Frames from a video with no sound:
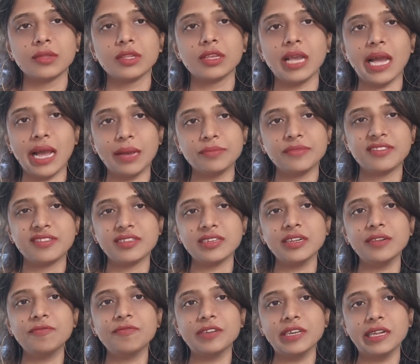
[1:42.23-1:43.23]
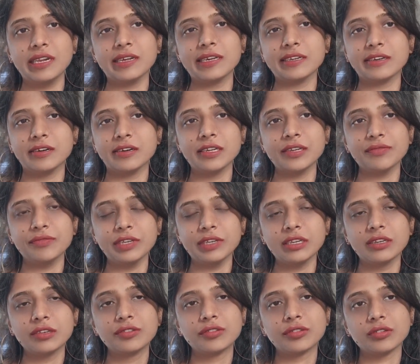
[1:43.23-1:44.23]
I'm still feeling really
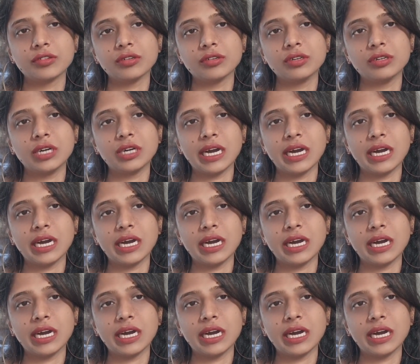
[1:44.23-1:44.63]
weak, so